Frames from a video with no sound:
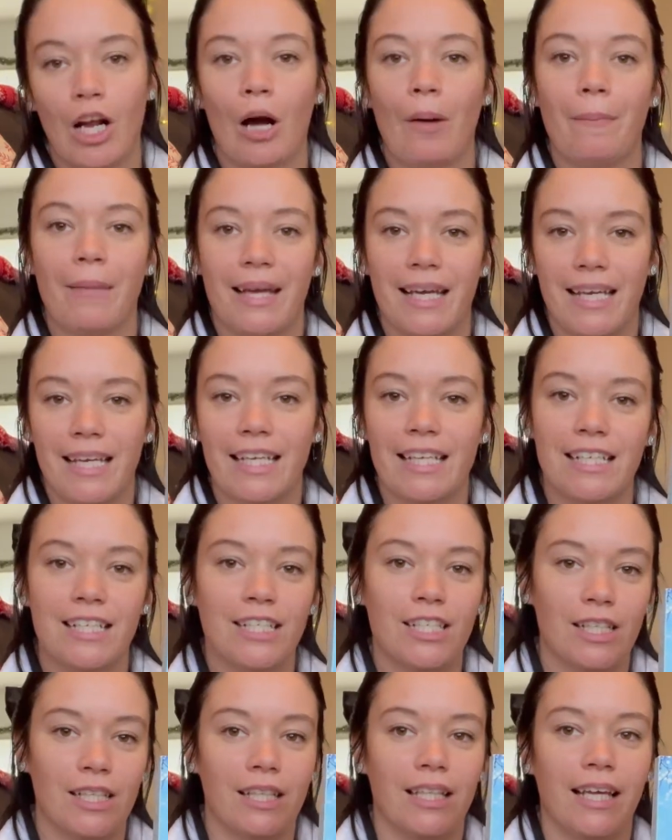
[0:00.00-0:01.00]
make it
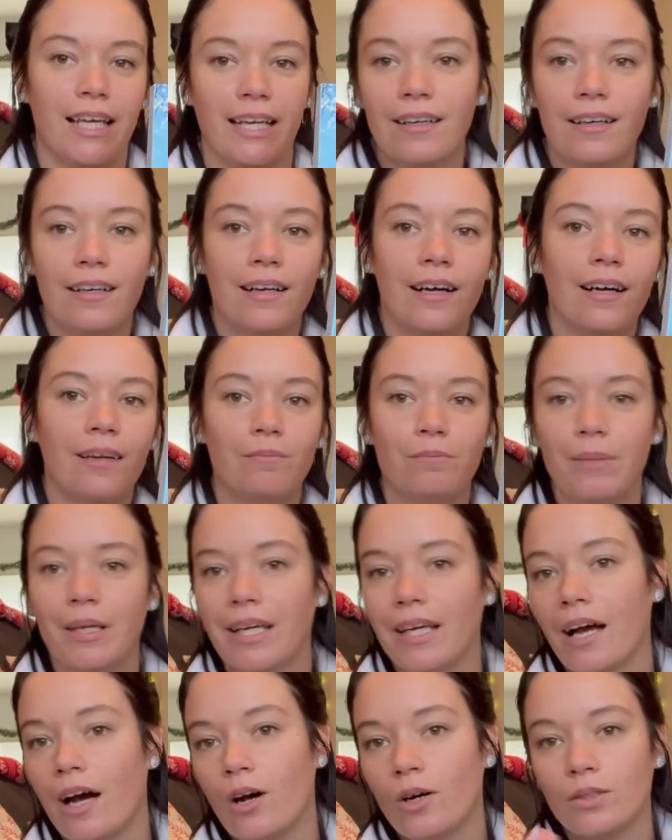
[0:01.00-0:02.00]
into like a
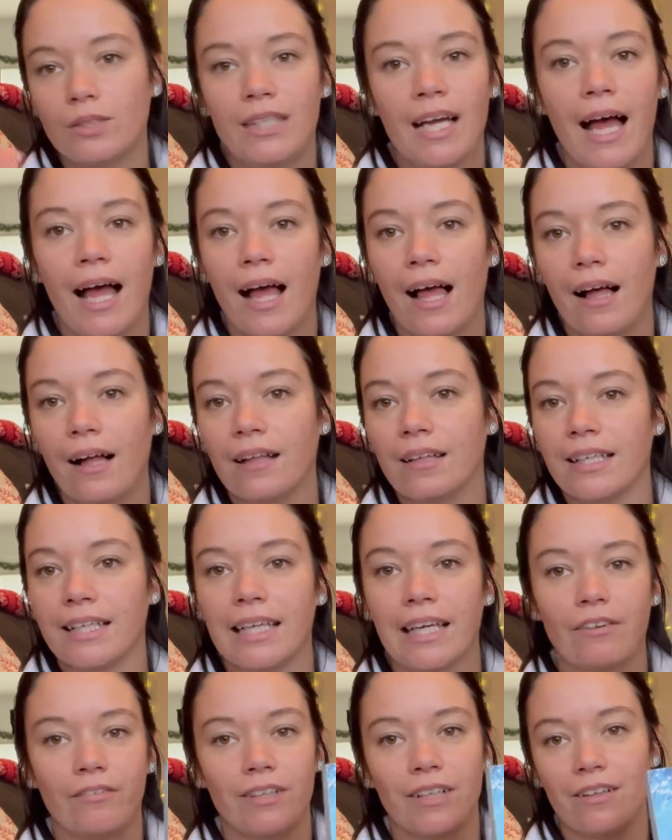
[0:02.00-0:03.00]
big hotel and
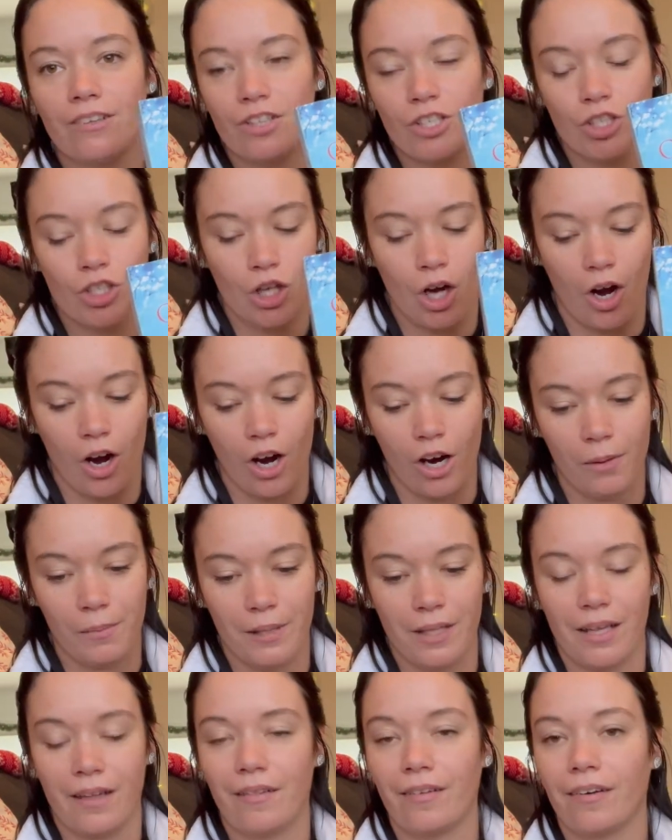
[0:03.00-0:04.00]
get rid of the charm,
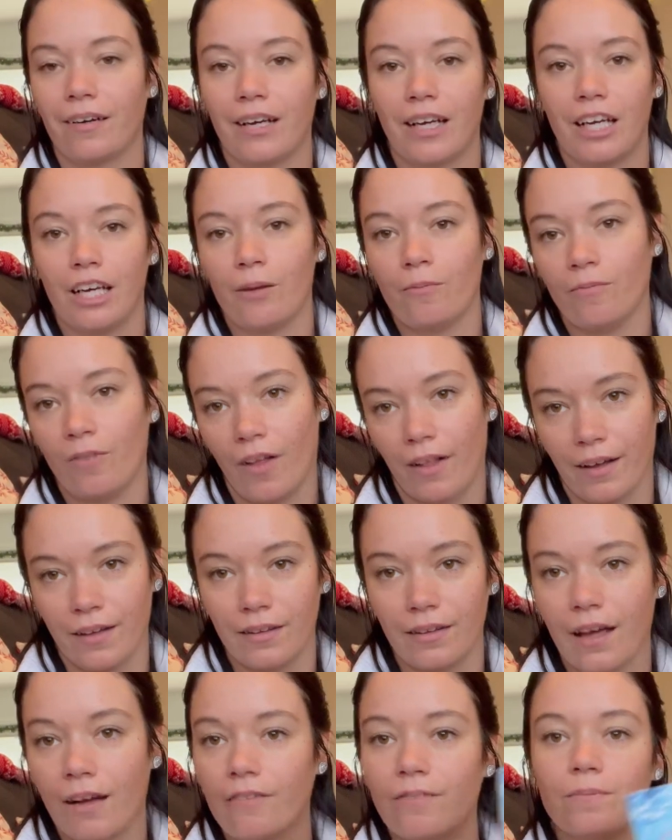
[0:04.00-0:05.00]
and then they're gonna end up falling in
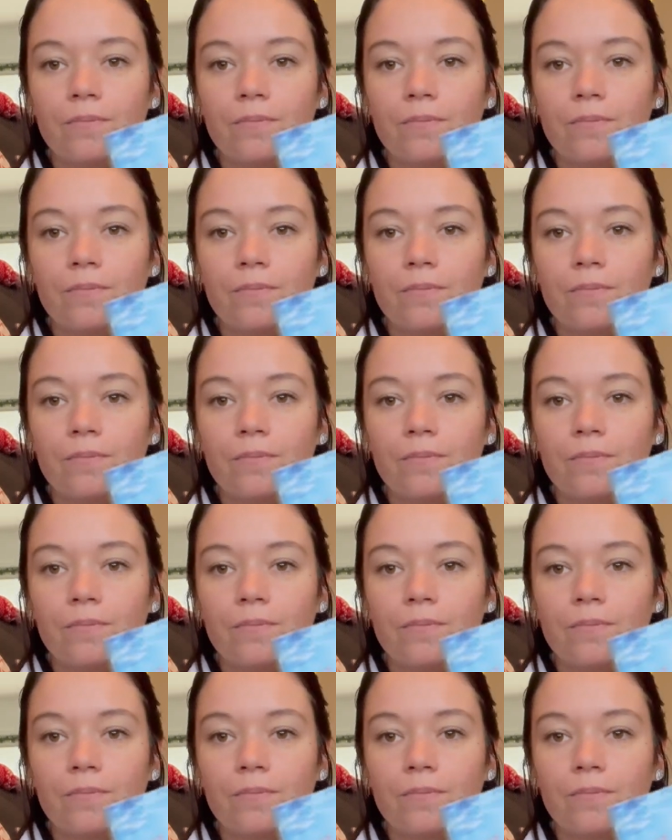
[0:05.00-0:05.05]
love.